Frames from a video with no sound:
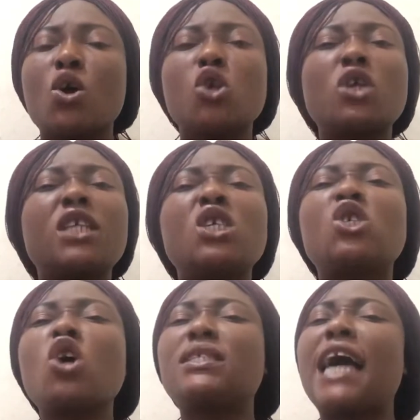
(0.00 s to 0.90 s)
So it is
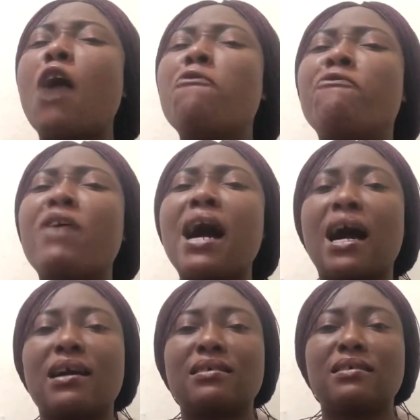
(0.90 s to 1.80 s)
not how
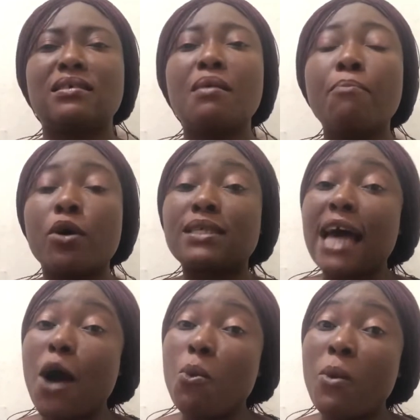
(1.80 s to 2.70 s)
far, but
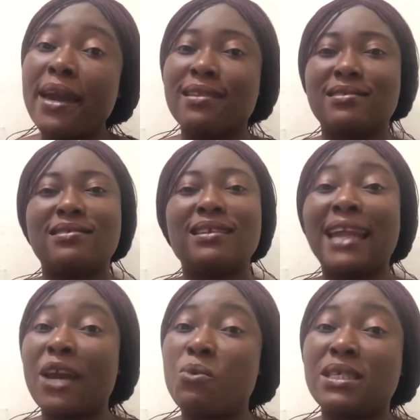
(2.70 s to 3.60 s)
how well,
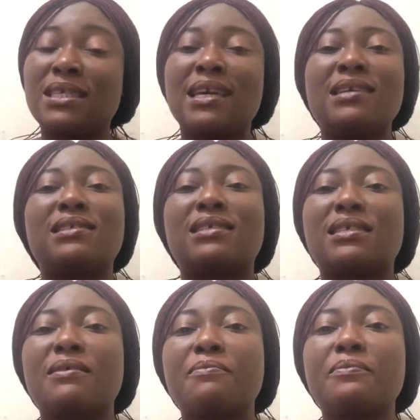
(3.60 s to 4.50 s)
like we say it.
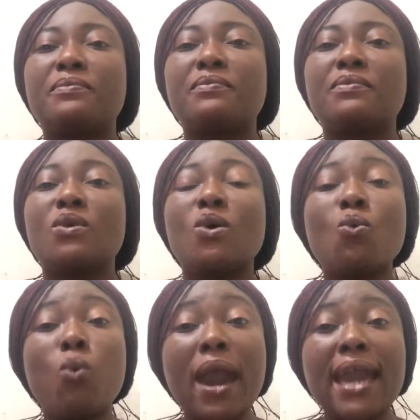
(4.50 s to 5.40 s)

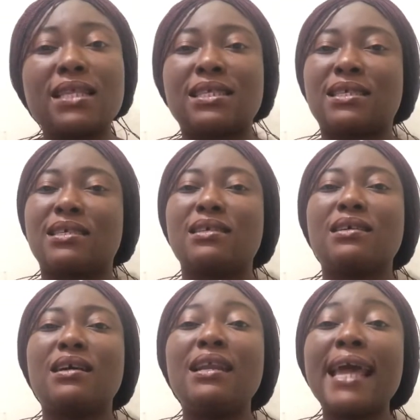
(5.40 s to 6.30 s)
Wait,
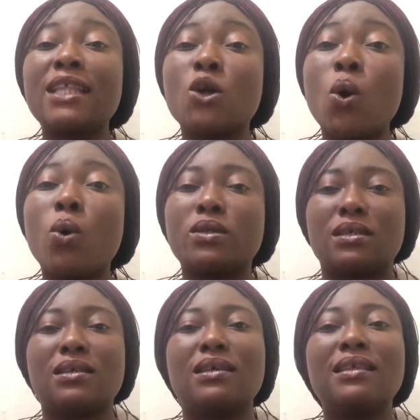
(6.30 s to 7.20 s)
let God
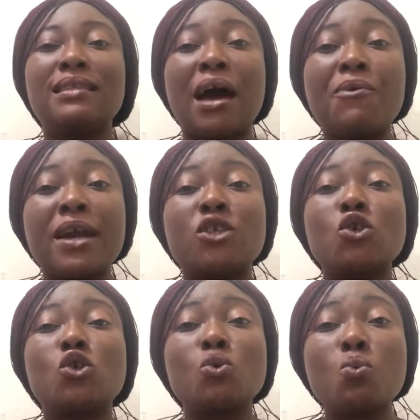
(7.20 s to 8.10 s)
direct you
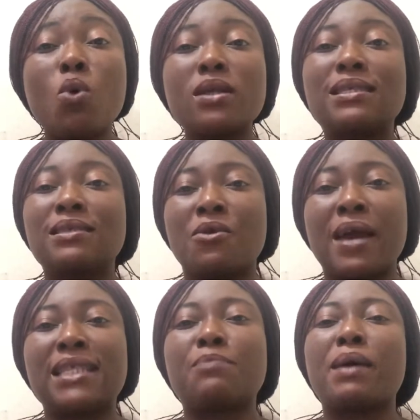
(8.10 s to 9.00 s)
towards the
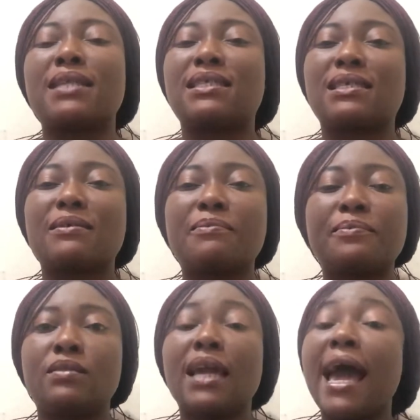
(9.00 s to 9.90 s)
right path.
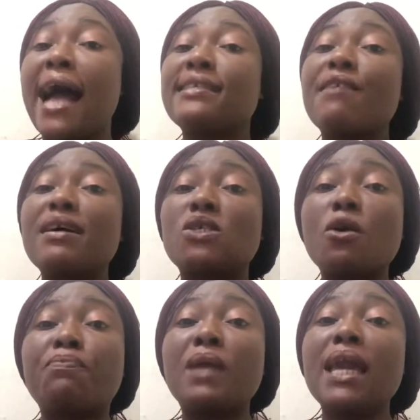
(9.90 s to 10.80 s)
And there are
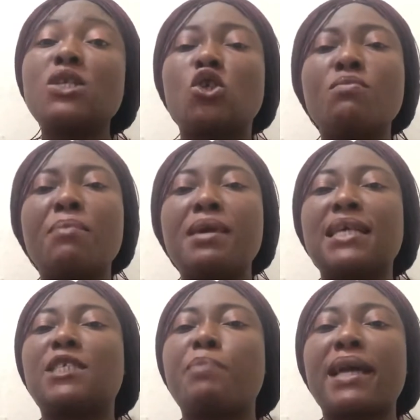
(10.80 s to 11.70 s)
some things you may be
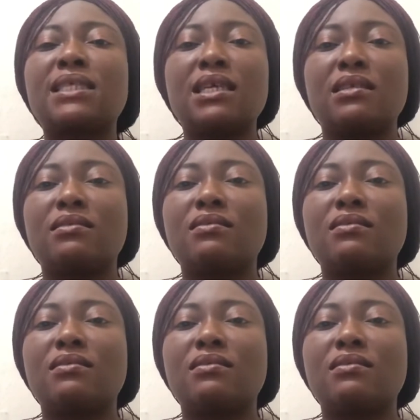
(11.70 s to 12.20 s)
expecting.